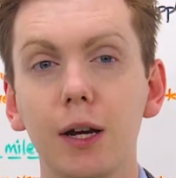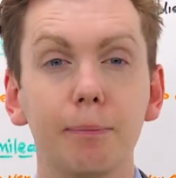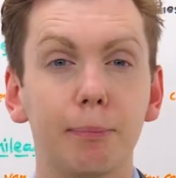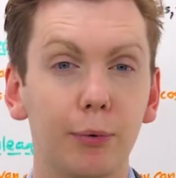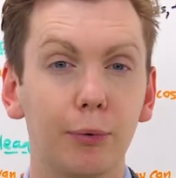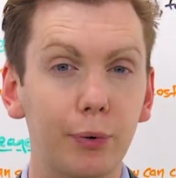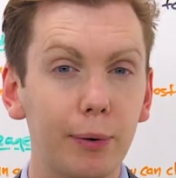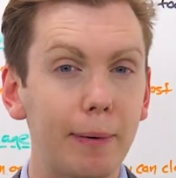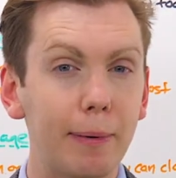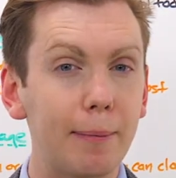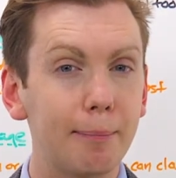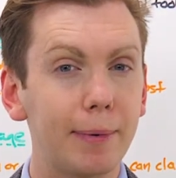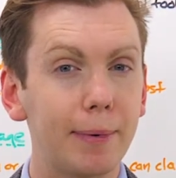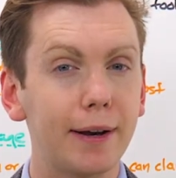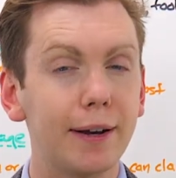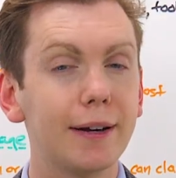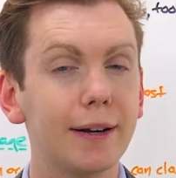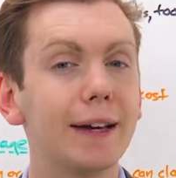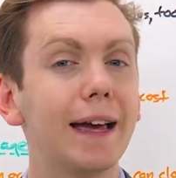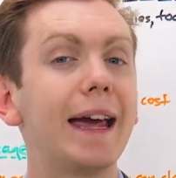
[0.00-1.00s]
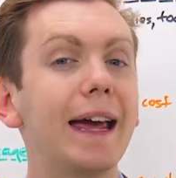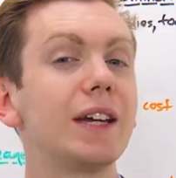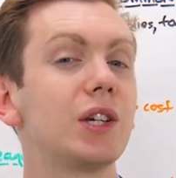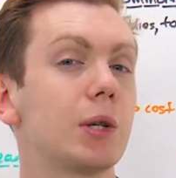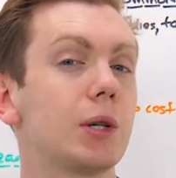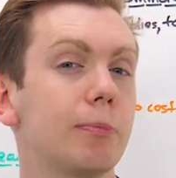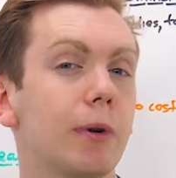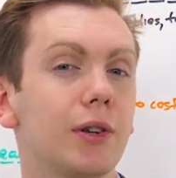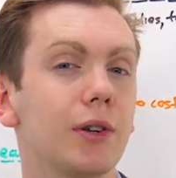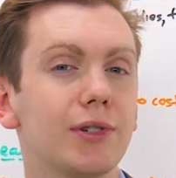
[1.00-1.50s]
But remember,
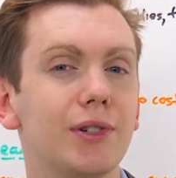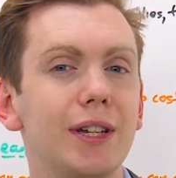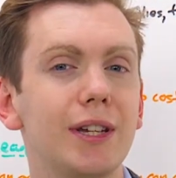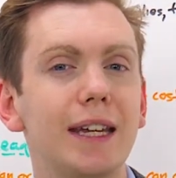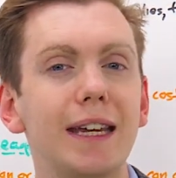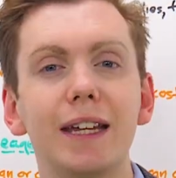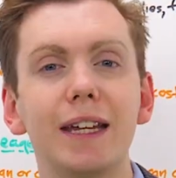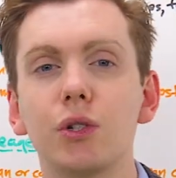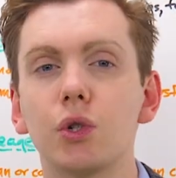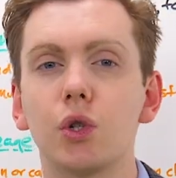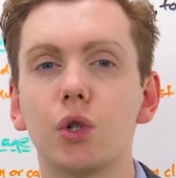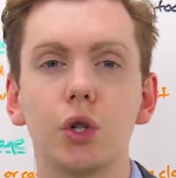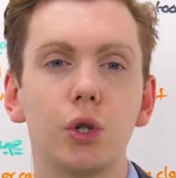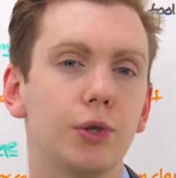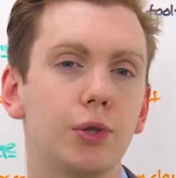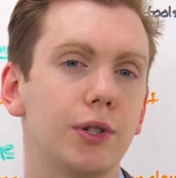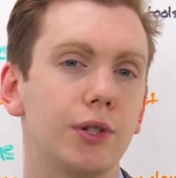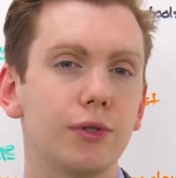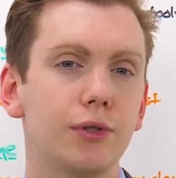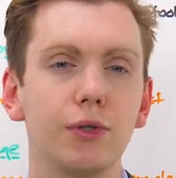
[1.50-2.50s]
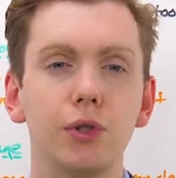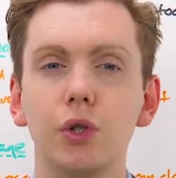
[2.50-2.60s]
HMRC introduces